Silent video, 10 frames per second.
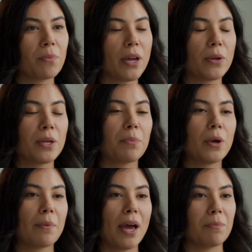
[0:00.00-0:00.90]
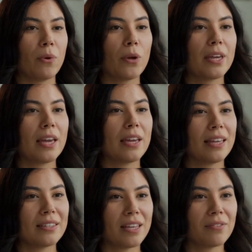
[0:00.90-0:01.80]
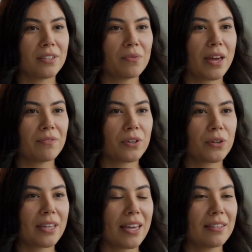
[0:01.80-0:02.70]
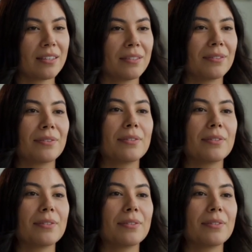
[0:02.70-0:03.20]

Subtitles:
Want to learn more about Aporia and see if it's right for your needs?